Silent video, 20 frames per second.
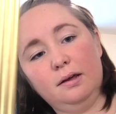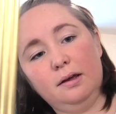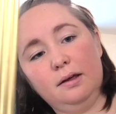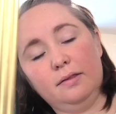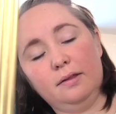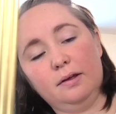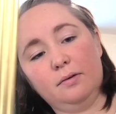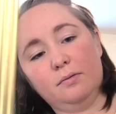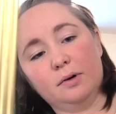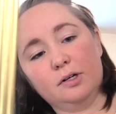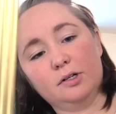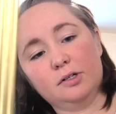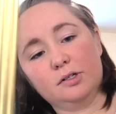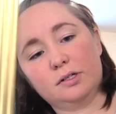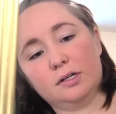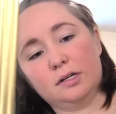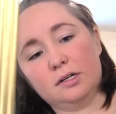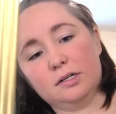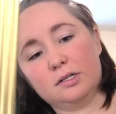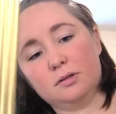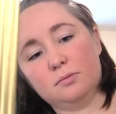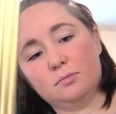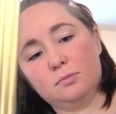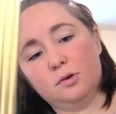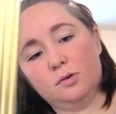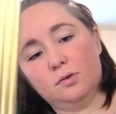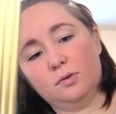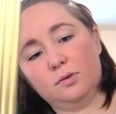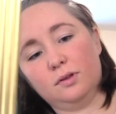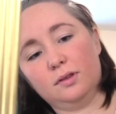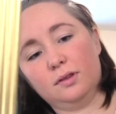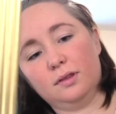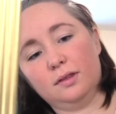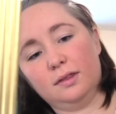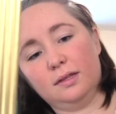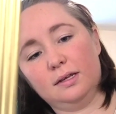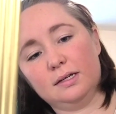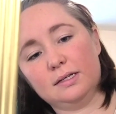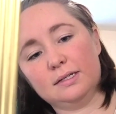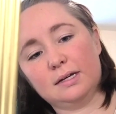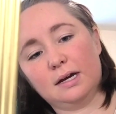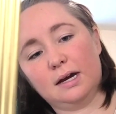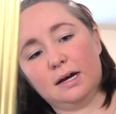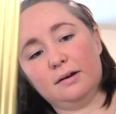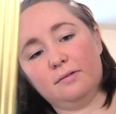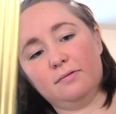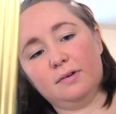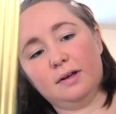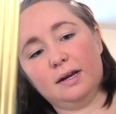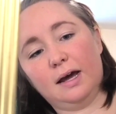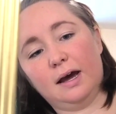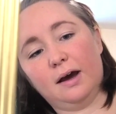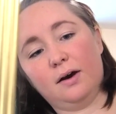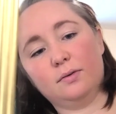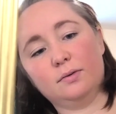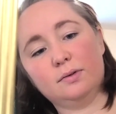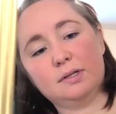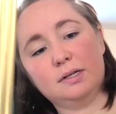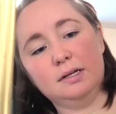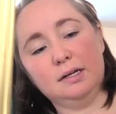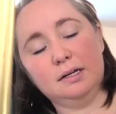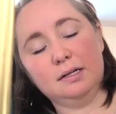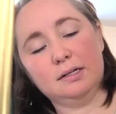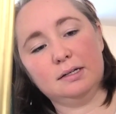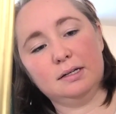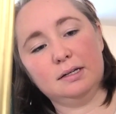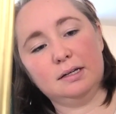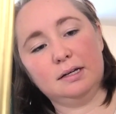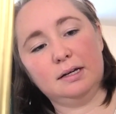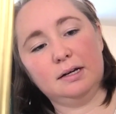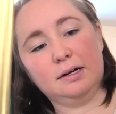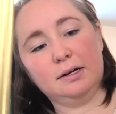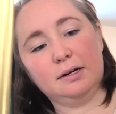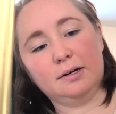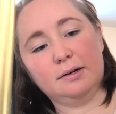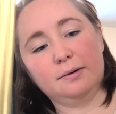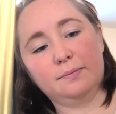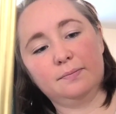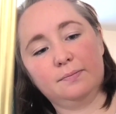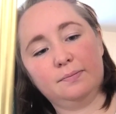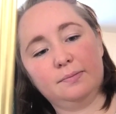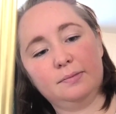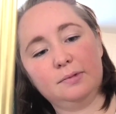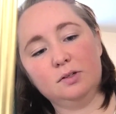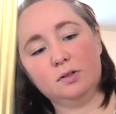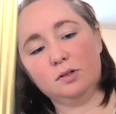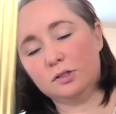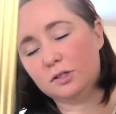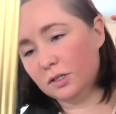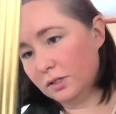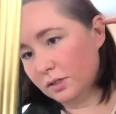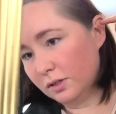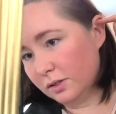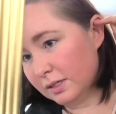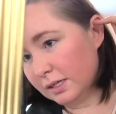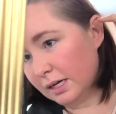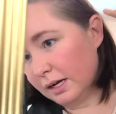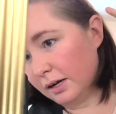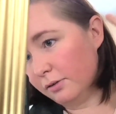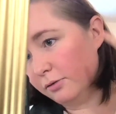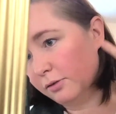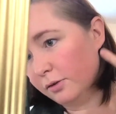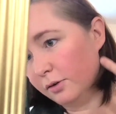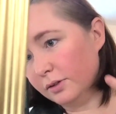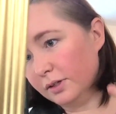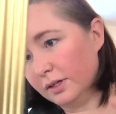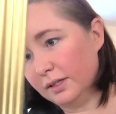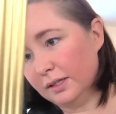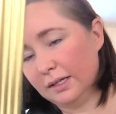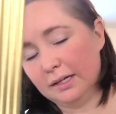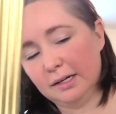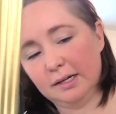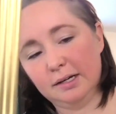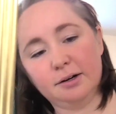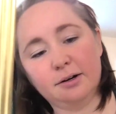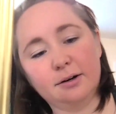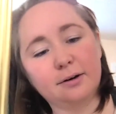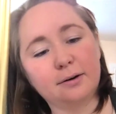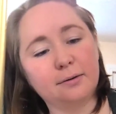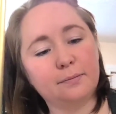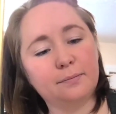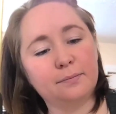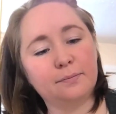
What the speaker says: And then we're just going to smooth this side of it out into the ear. So it just looks like a fold in the ear.